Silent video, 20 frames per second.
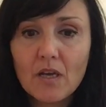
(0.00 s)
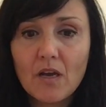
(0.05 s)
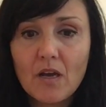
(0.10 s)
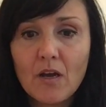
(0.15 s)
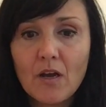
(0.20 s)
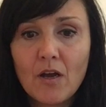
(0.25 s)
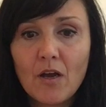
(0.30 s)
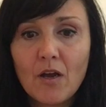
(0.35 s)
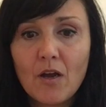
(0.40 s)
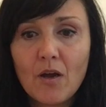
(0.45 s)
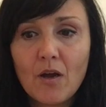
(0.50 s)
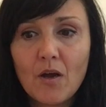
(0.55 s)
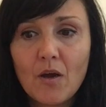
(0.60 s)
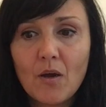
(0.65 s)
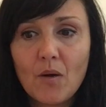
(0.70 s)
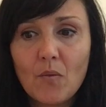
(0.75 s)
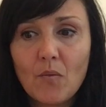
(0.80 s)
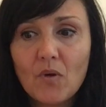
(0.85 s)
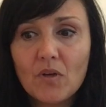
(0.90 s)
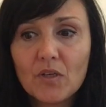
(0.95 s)

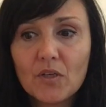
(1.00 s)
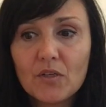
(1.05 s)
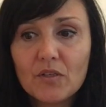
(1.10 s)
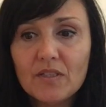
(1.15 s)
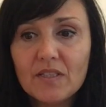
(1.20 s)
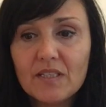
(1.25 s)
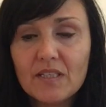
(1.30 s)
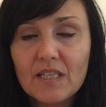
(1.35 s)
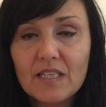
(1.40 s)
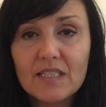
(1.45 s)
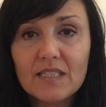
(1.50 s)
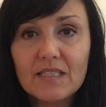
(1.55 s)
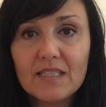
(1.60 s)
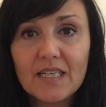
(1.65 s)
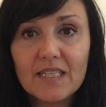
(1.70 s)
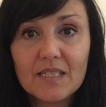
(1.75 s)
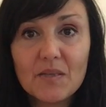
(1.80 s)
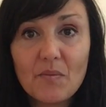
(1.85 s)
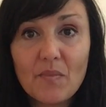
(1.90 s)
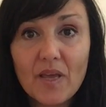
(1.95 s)
What good
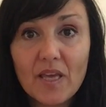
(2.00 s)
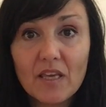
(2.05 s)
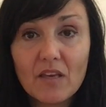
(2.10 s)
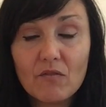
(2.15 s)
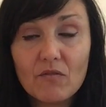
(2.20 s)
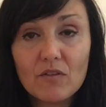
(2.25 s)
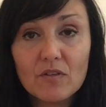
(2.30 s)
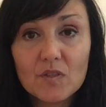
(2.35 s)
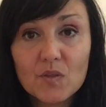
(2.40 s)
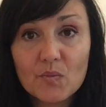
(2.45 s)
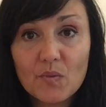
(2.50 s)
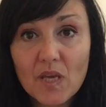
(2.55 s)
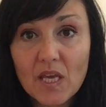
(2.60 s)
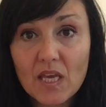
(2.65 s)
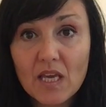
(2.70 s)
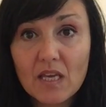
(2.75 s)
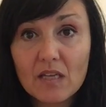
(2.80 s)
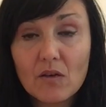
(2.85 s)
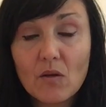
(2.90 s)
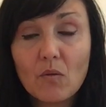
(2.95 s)
does it make if you
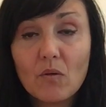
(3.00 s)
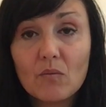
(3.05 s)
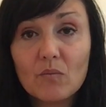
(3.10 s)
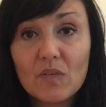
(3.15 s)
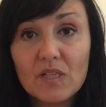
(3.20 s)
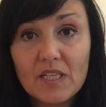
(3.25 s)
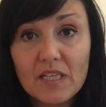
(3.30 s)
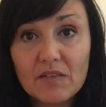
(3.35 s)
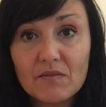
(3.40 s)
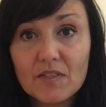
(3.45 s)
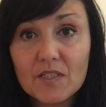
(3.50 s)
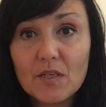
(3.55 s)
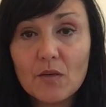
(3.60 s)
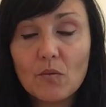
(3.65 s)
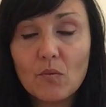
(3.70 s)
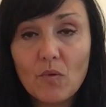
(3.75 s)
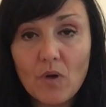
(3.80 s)
speak and no one believes you?